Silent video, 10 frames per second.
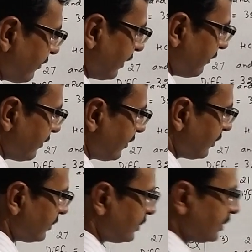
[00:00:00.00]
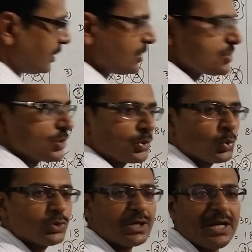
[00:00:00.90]
5. So
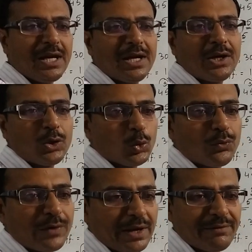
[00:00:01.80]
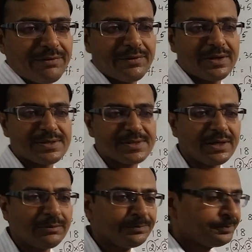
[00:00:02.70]
2, 3, 2, 5 is
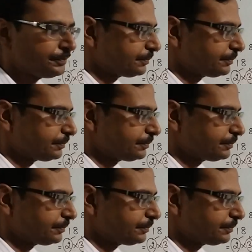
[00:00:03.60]
the